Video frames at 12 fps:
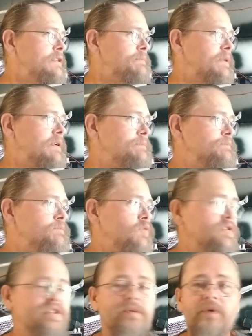But
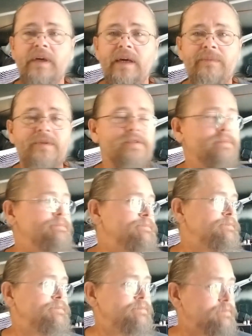we'll see what happens.
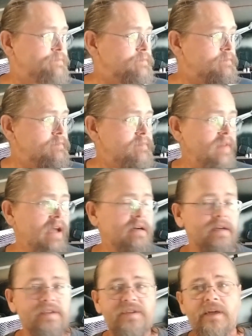I'm
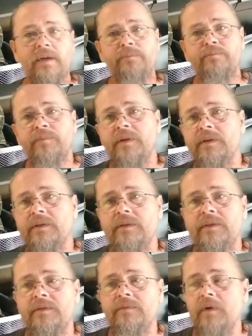going to set up the
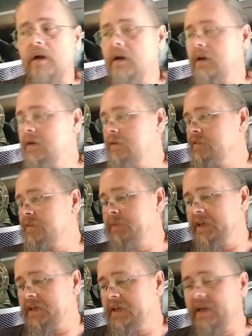
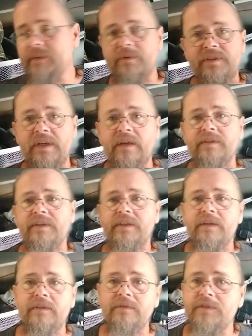big cameras out
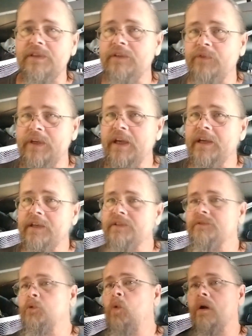there, see if we can't get
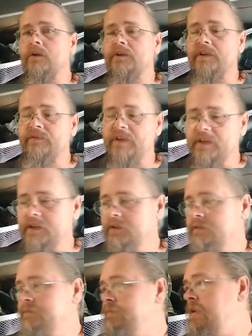some quality
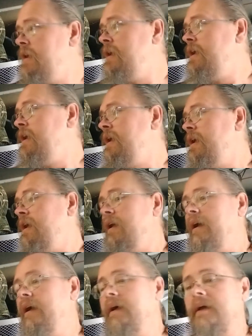video,
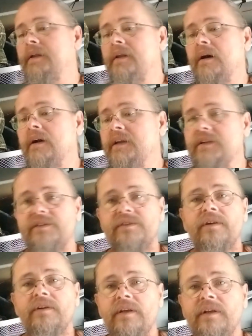and get
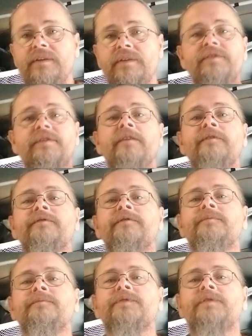started on this stuff.
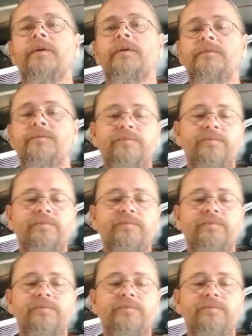So,